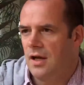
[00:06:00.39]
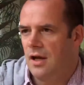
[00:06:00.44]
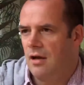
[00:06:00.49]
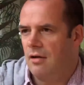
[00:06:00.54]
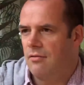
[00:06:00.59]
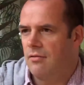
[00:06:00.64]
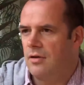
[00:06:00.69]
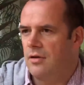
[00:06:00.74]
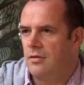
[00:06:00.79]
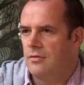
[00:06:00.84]
site
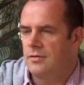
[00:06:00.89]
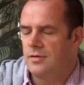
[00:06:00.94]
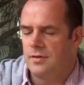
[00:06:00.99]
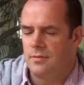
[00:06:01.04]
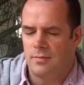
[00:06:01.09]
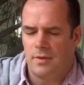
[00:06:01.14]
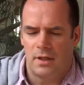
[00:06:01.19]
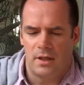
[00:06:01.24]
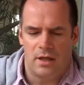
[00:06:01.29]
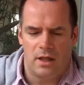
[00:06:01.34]
or
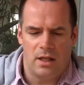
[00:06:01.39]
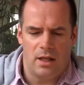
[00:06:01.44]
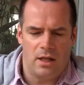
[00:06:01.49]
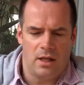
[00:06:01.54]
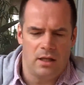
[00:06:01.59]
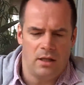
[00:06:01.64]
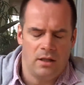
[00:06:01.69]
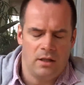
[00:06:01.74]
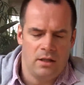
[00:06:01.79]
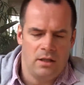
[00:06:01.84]
something like
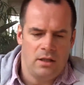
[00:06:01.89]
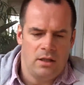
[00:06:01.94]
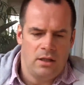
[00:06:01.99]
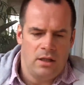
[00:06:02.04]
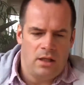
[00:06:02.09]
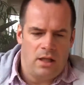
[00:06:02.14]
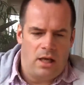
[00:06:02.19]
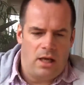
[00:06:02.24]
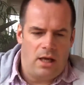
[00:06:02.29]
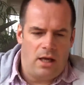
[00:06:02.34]
that.
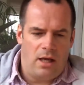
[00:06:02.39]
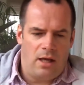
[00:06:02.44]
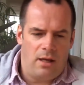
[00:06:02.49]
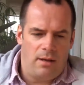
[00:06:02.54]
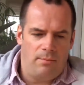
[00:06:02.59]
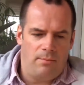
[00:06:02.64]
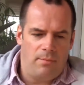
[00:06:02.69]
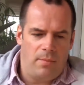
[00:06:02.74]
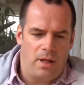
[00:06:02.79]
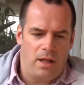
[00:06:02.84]

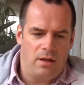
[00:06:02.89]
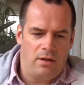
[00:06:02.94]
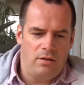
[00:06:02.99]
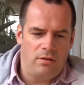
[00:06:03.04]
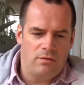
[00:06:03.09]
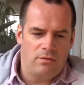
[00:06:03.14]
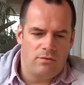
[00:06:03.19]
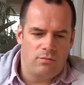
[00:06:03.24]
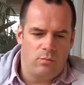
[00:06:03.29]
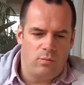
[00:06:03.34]

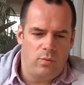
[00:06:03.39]
And